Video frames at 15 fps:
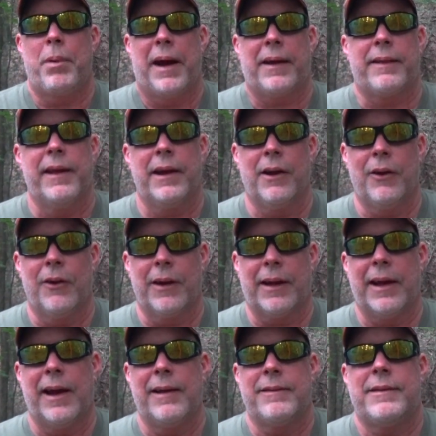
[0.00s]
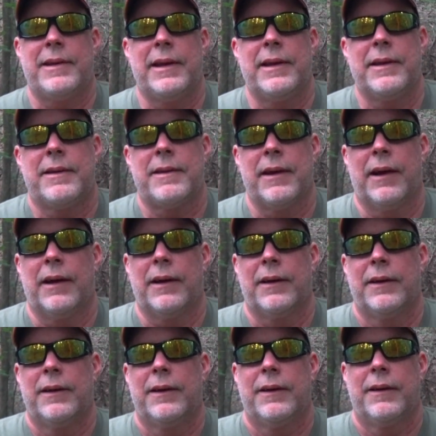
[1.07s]
back then, a lot of guys didn't
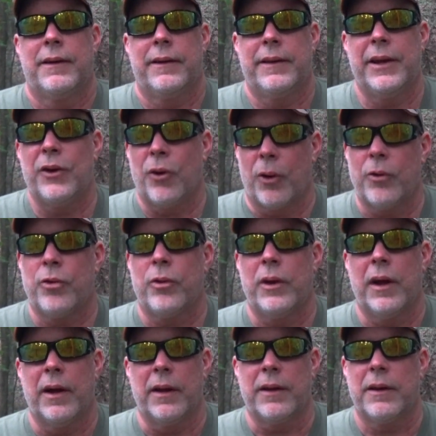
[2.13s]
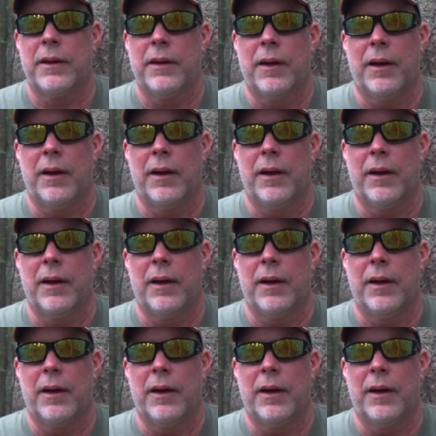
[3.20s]
archery hunt.